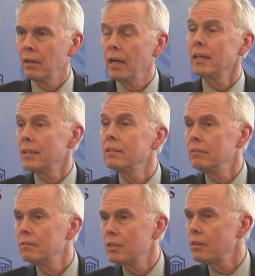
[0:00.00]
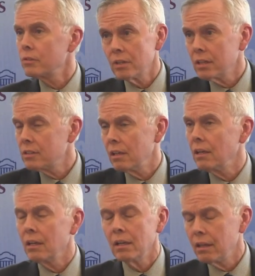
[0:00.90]
And I did say those things, and
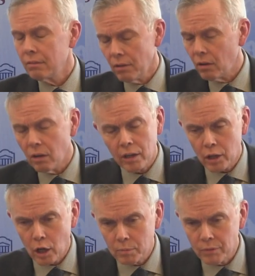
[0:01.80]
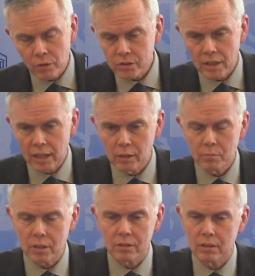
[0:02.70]
I, and I thought long and hard before saying
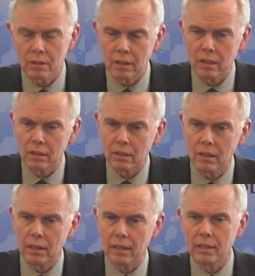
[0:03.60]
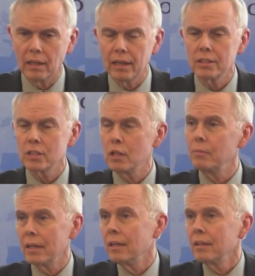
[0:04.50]
them because it, uh, I, I, didn't like to say
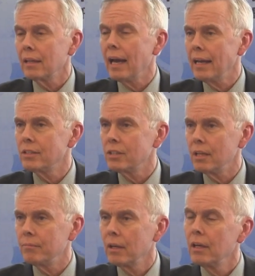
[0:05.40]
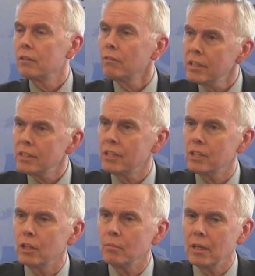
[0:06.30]
them, but I think I had to say them. The reason I
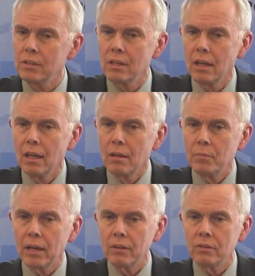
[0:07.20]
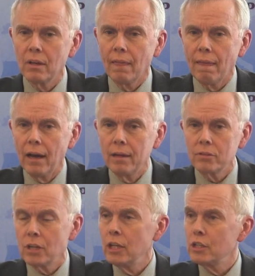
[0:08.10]
said them is because
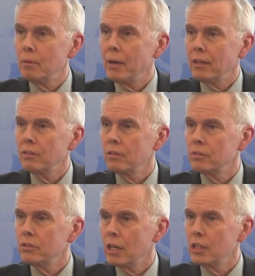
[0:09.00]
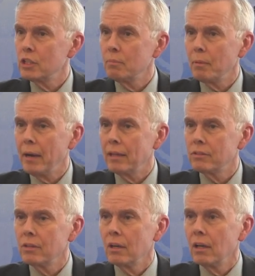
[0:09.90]
um, Chinese ambassadors and Chinese
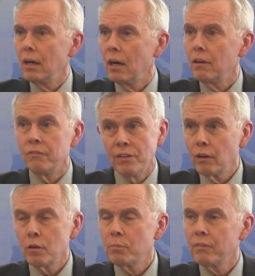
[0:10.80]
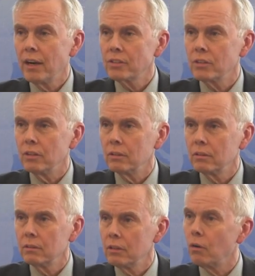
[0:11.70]
diplomats are very professional
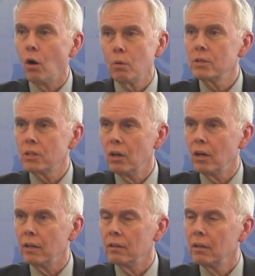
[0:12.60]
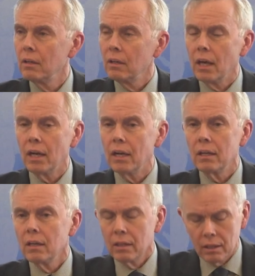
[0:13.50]
and they're always on. And
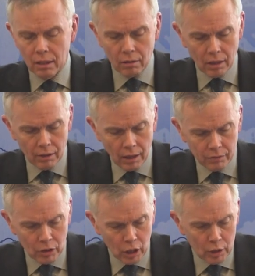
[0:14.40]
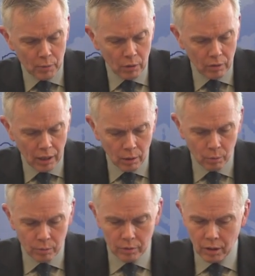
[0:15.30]
I, you know, I, have talked about
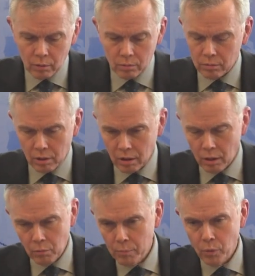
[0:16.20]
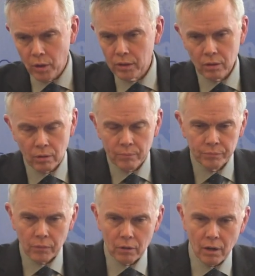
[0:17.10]
how, you know, at one point you're,
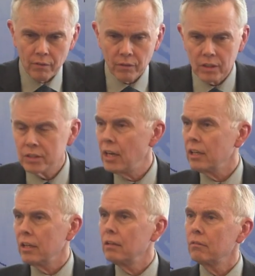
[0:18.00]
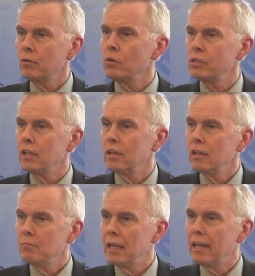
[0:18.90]
you have a very sunny,
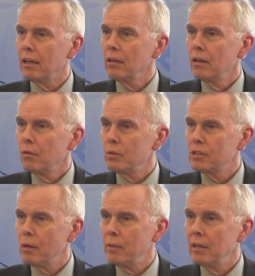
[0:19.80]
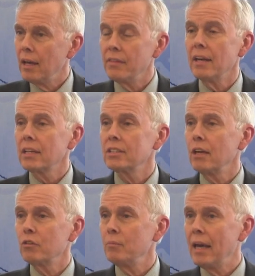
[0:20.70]
rosy meeting with someone, and the next
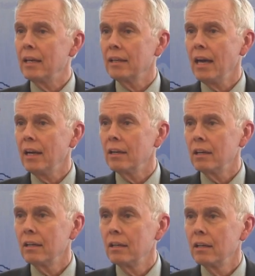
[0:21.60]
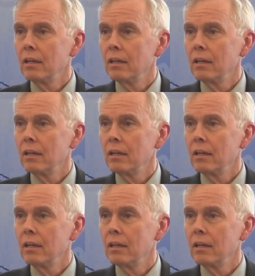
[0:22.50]
day if they're mad at Canada,